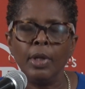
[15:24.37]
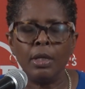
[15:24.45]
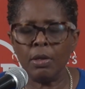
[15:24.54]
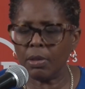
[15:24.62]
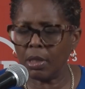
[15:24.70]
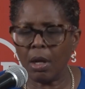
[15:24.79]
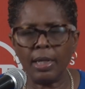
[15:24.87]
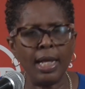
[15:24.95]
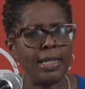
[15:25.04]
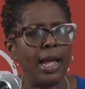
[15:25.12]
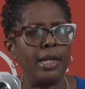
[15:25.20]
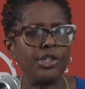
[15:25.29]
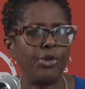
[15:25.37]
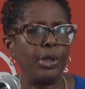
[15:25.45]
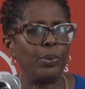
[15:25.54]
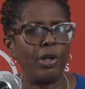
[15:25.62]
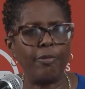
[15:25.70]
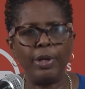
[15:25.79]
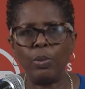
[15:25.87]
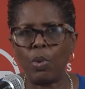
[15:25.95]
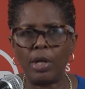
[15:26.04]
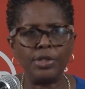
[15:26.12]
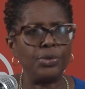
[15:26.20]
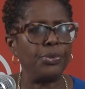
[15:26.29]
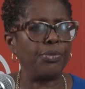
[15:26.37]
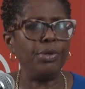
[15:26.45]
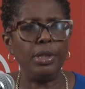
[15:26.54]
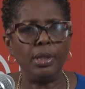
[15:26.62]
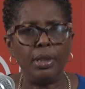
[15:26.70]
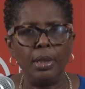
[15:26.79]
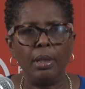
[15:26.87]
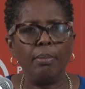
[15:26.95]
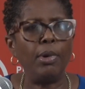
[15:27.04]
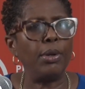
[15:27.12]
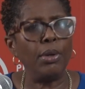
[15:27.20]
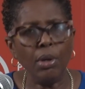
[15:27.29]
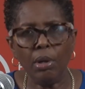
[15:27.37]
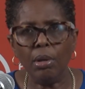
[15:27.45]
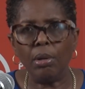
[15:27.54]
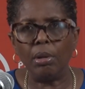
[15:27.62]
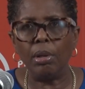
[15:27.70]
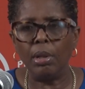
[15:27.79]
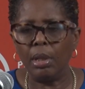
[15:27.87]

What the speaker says: You thought that answering it would have been 1, 2, 3, but no.